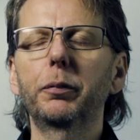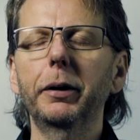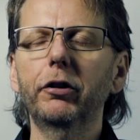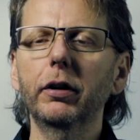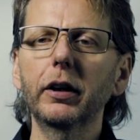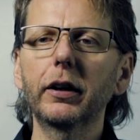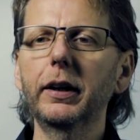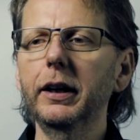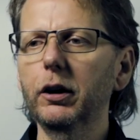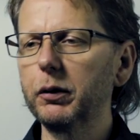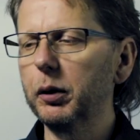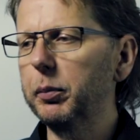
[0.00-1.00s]
The
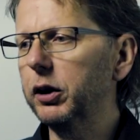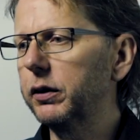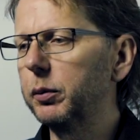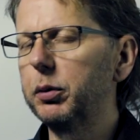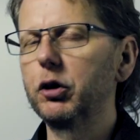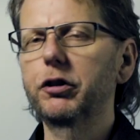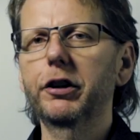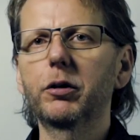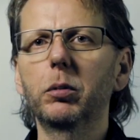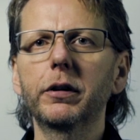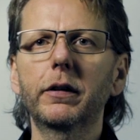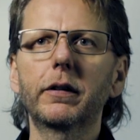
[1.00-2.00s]
specialty about the
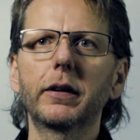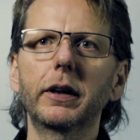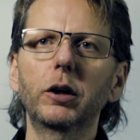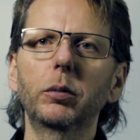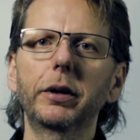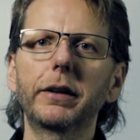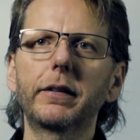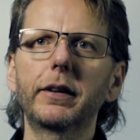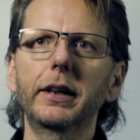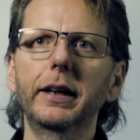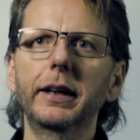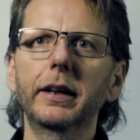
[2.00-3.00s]
Project One cell we
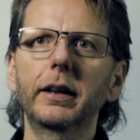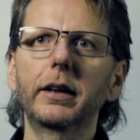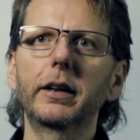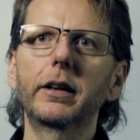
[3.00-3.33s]
see here